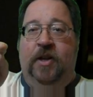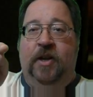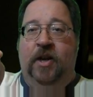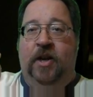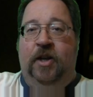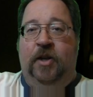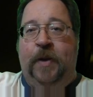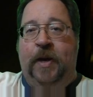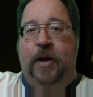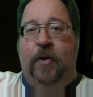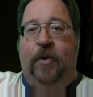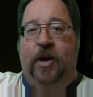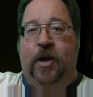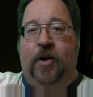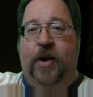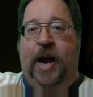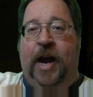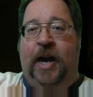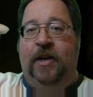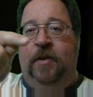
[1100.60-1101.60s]
Depending where you're
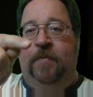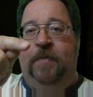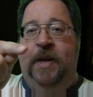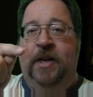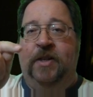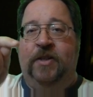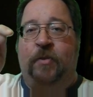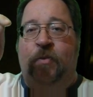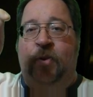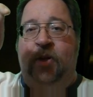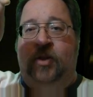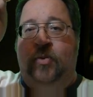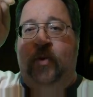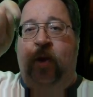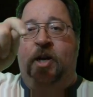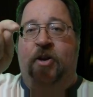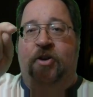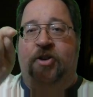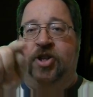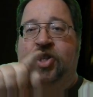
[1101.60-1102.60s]
at, depends on which way
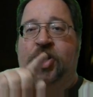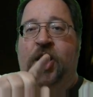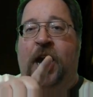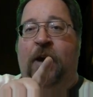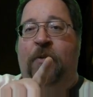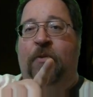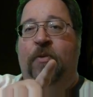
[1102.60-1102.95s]
your shot will